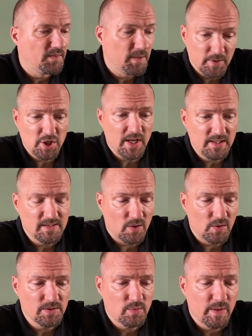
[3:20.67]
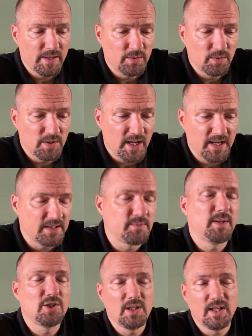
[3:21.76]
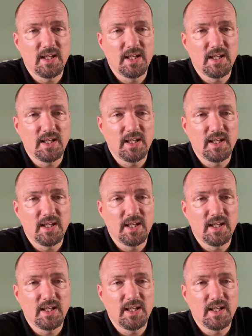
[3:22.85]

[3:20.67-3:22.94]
the machetes are also quite good. I especially